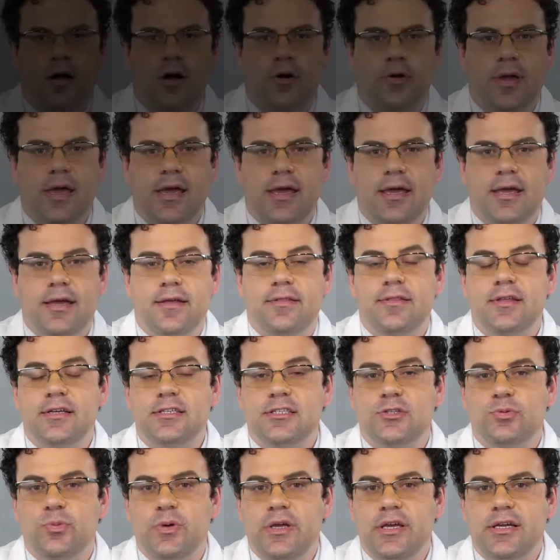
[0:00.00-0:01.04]
Okay, in
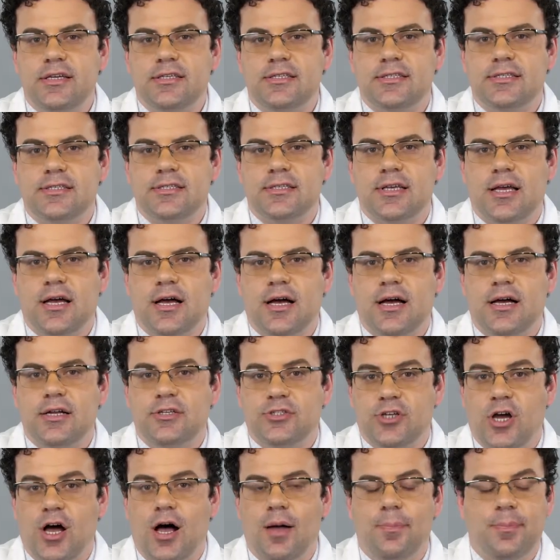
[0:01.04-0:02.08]
this week's uh,
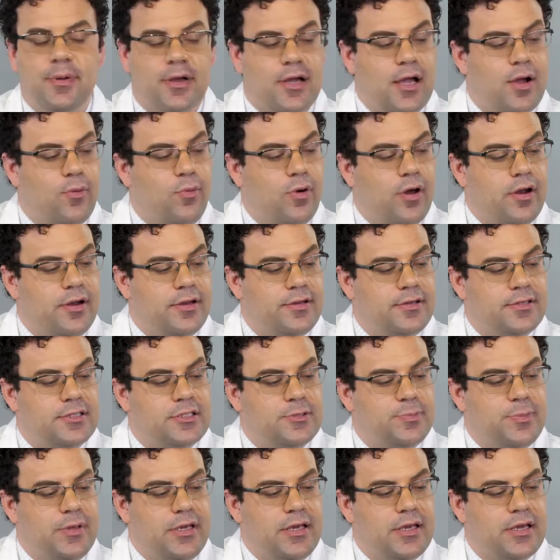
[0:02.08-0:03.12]
topic, I wanted to
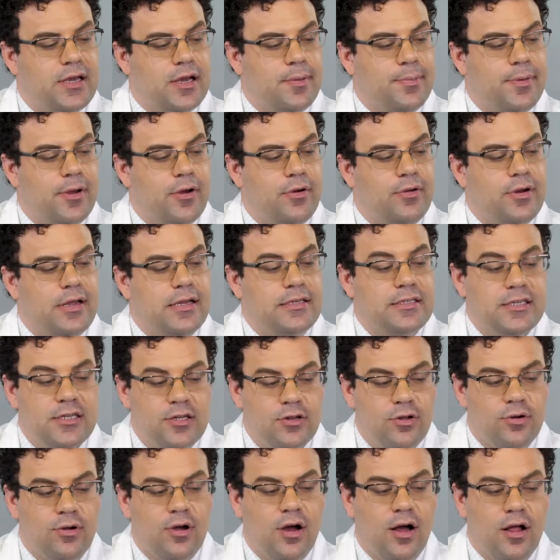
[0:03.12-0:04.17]
speak about
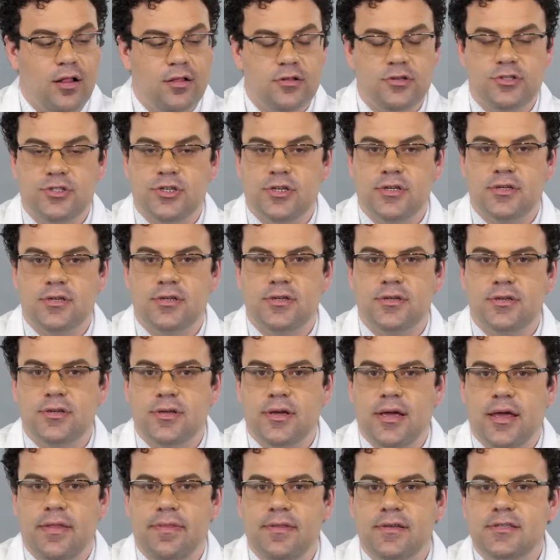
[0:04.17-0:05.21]
atelocollagen.
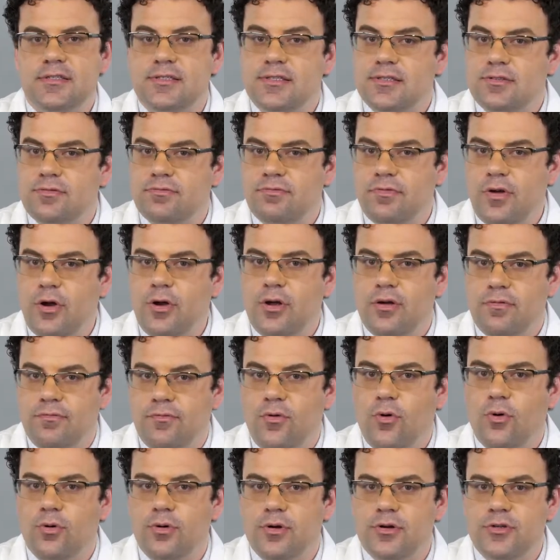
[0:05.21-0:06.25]
And this is very
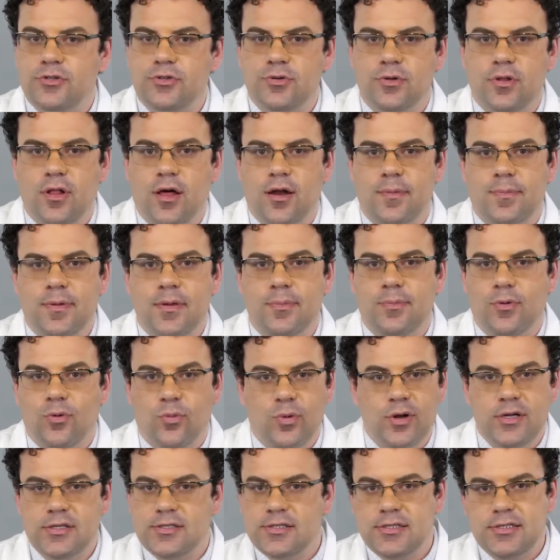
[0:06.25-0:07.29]
foreign to a lot of people.
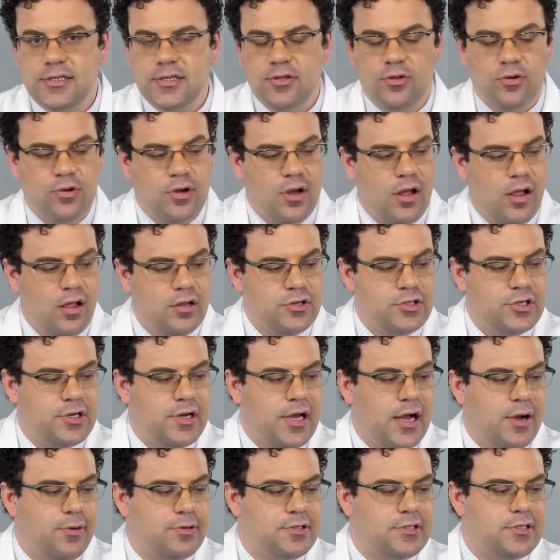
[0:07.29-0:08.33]
What is
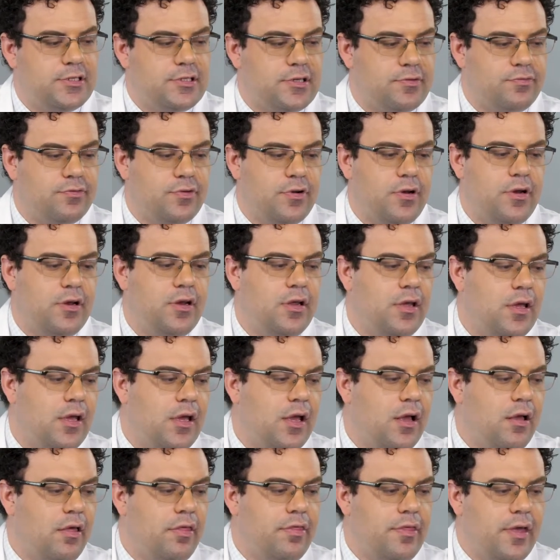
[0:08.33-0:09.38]
atelocollagen? How is it different
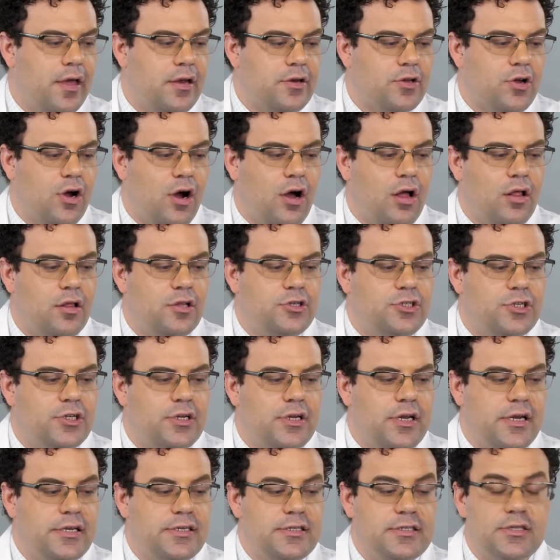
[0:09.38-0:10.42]
than
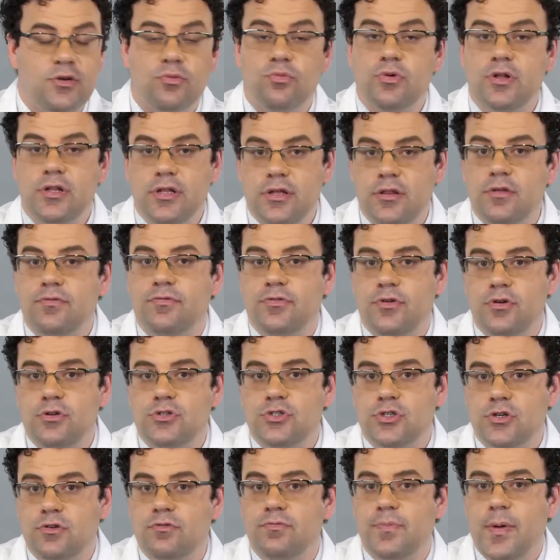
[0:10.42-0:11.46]
collagen? And is it really the
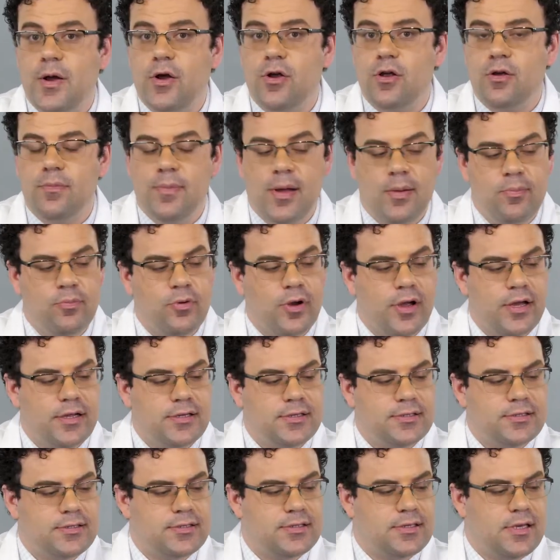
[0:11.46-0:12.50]
future of barrier
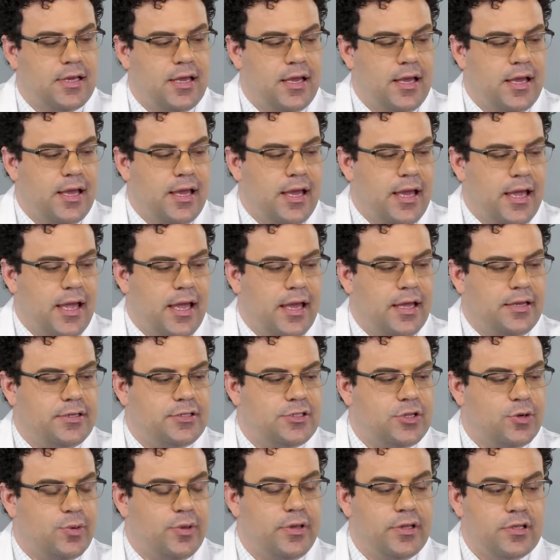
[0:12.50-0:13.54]
membranes? And
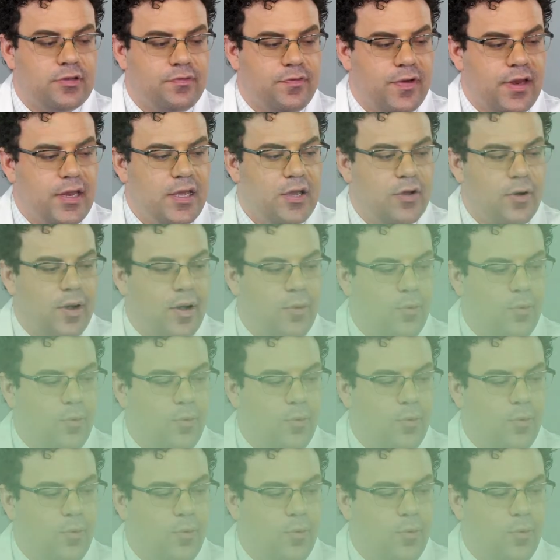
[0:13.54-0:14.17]
so in this video, I